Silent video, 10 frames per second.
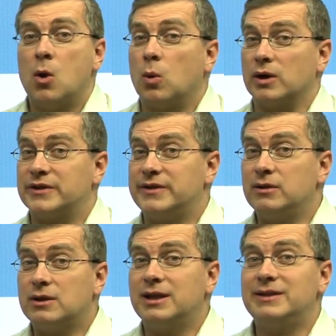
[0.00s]
We're
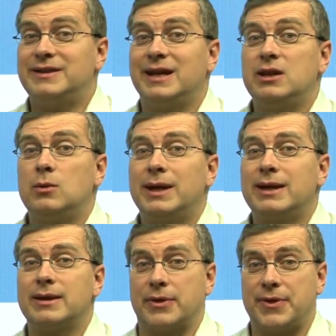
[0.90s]
still
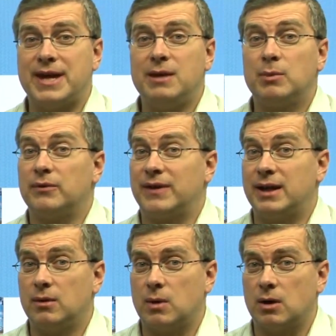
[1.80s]
continuing the theme of
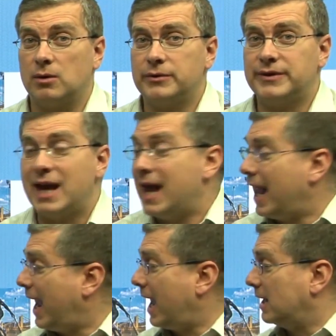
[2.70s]
heroes,
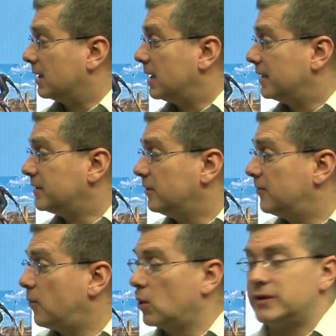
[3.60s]
and in lesson
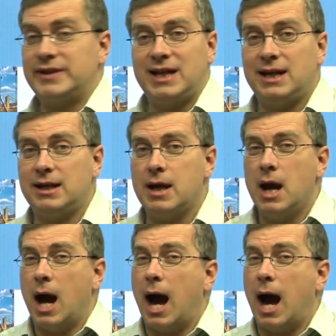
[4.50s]
14,